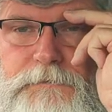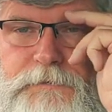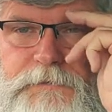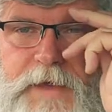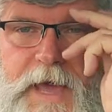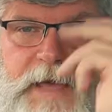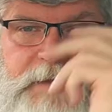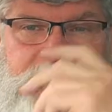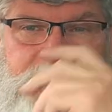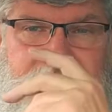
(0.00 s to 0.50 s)

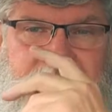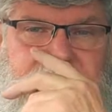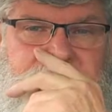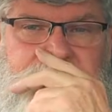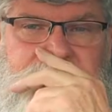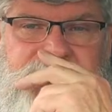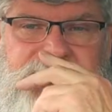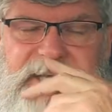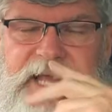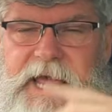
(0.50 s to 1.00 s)
had the
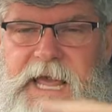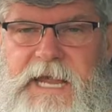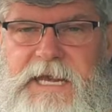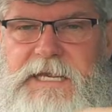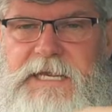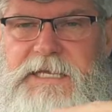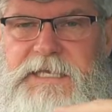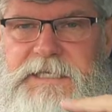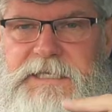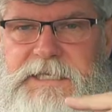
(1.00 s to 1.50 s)
evidence
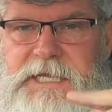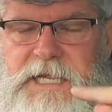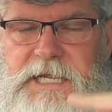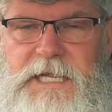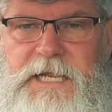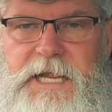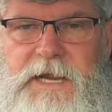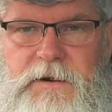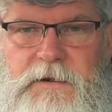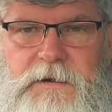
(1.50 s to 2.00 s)
and
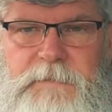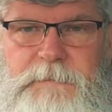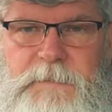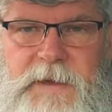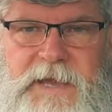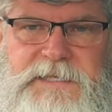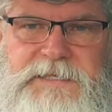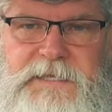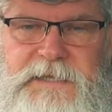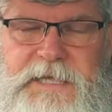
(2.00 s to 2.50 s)
declared,
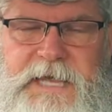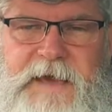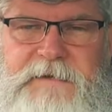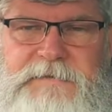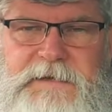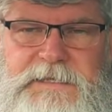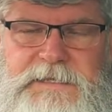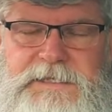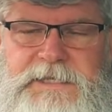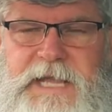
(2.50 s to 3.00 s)
based on the
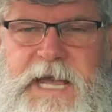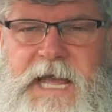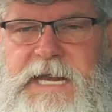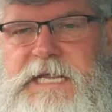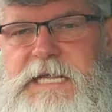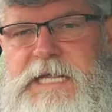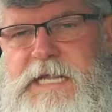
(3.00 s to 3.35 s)
evidence, that